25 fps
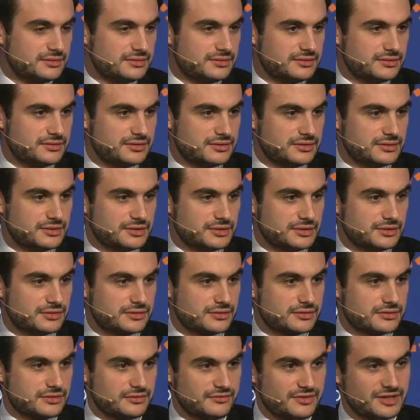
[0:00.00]

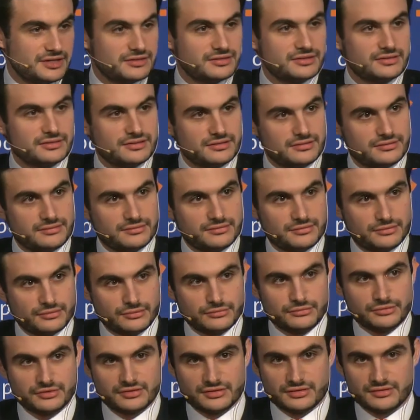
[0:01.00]

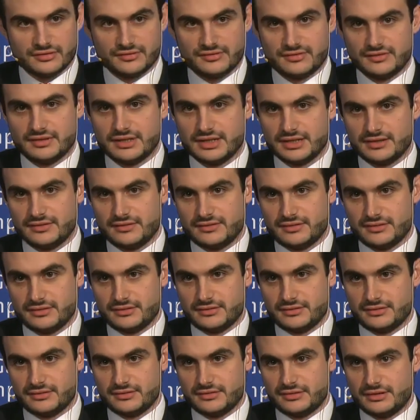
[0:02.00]
solutions that
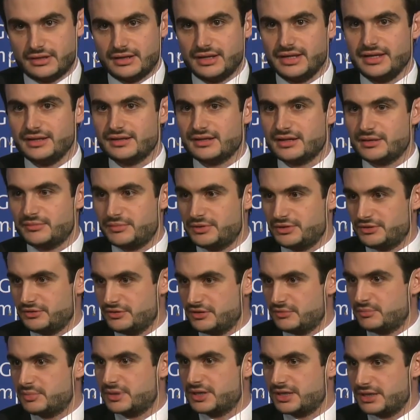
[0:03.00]
a latecomer to
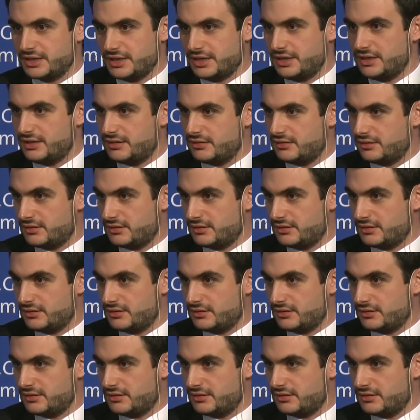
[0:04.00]
the party